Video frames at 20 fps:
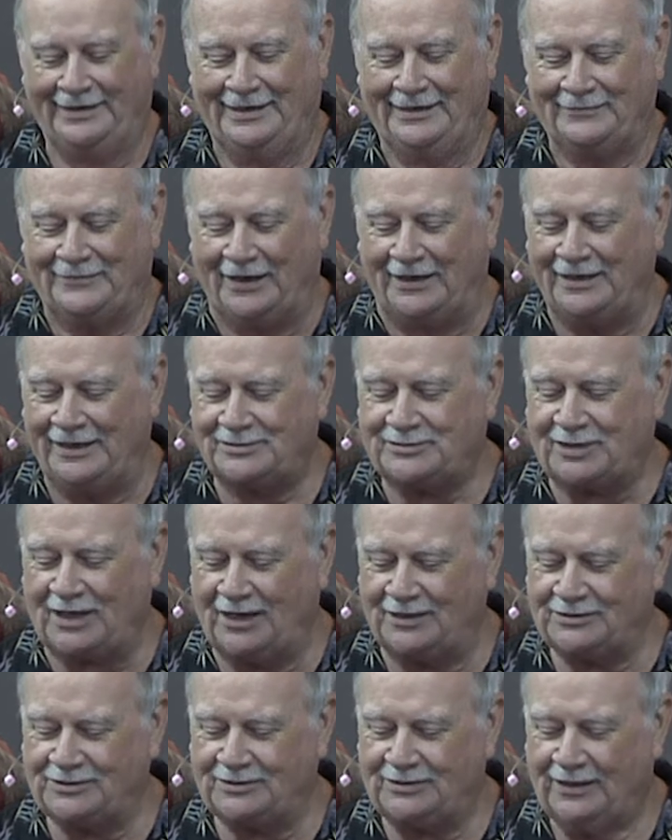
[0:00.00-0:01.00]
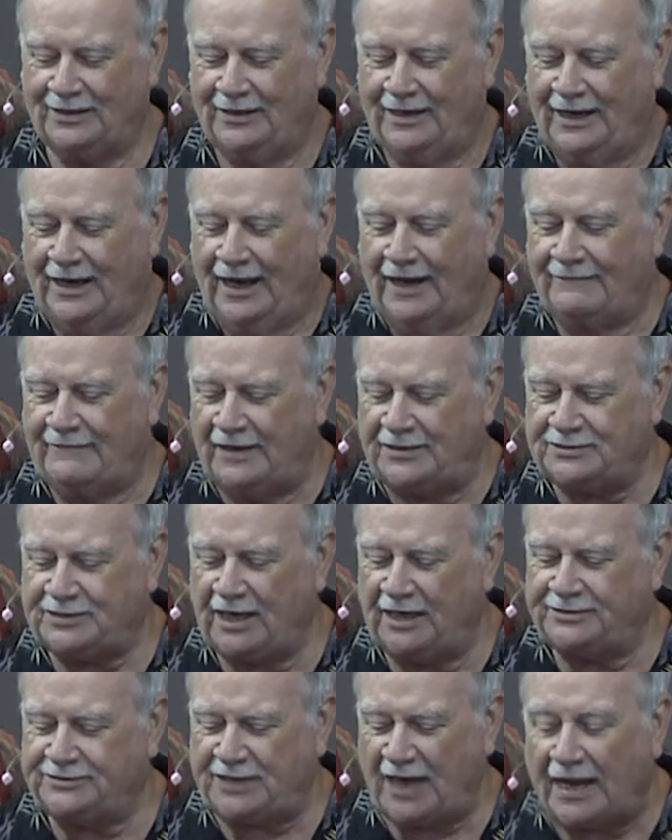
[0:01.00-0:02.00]
then it says, and they
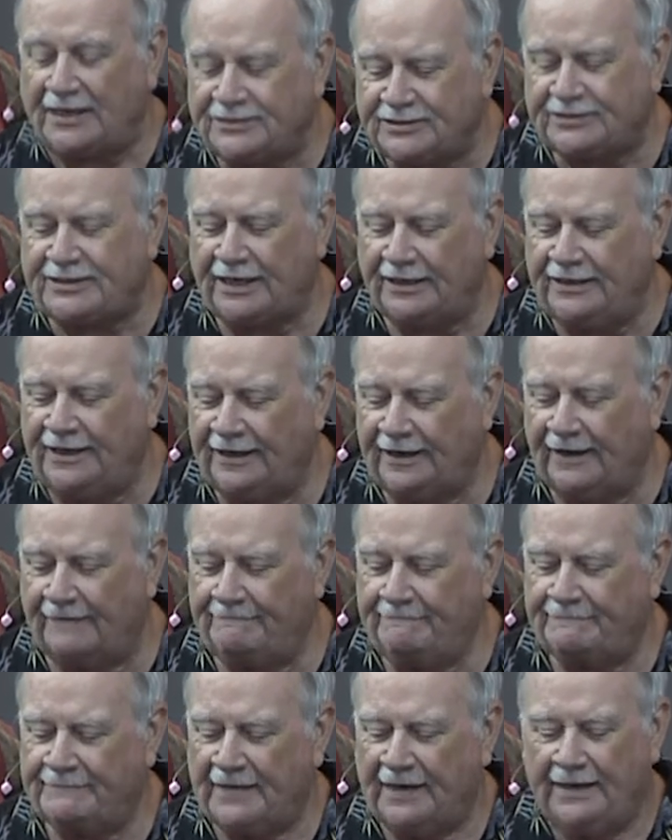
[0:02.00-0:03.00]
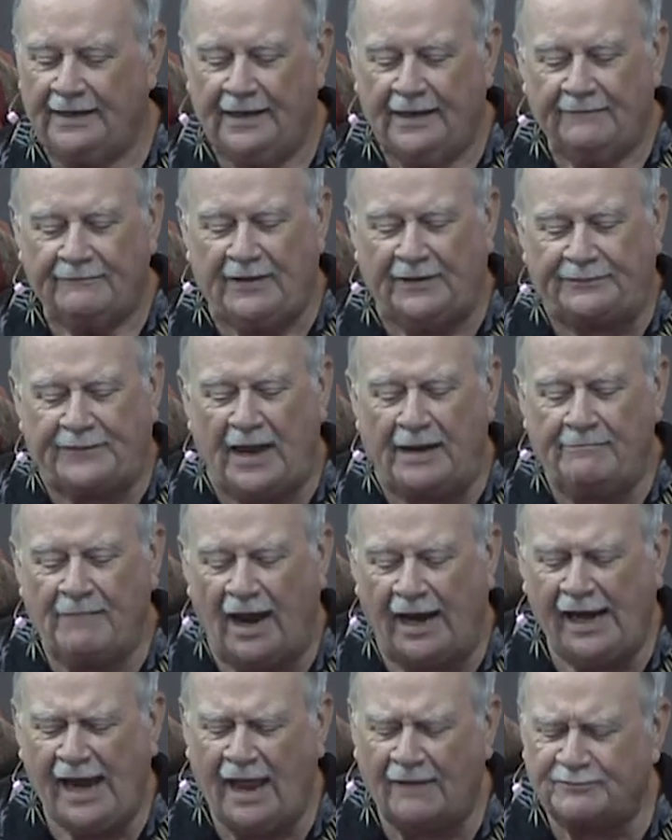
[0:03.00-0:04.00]
said, testing him, that they
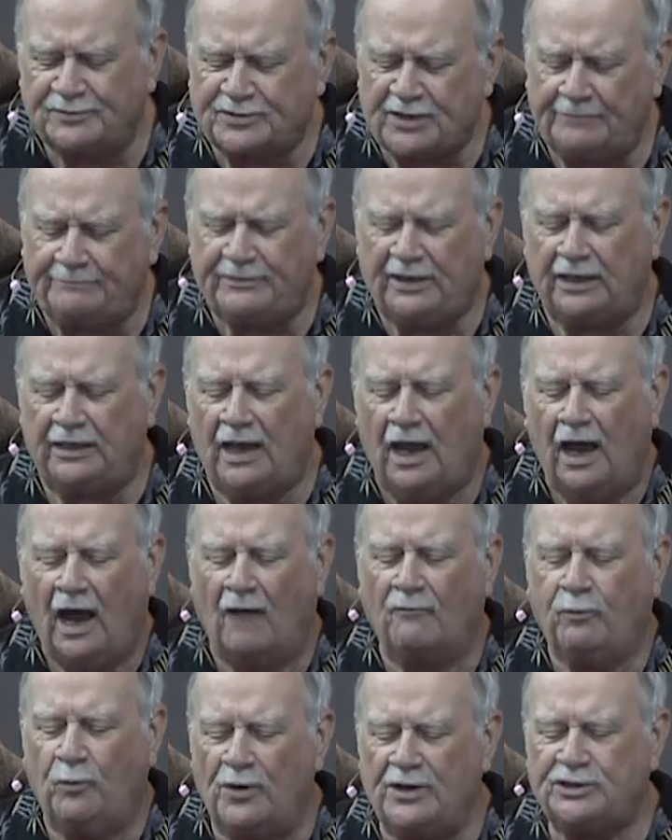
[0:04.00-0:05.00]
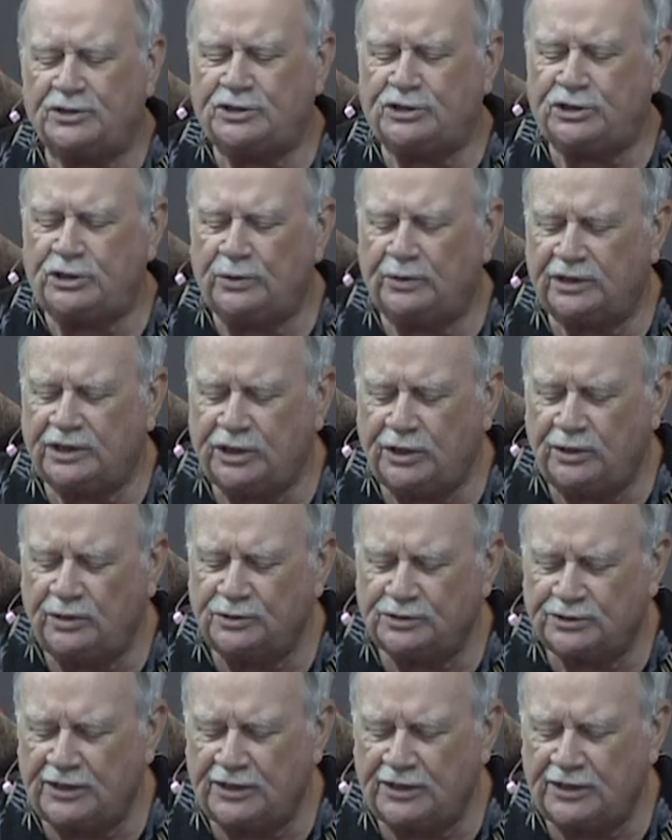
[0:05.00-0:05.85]
might have something of which to accuse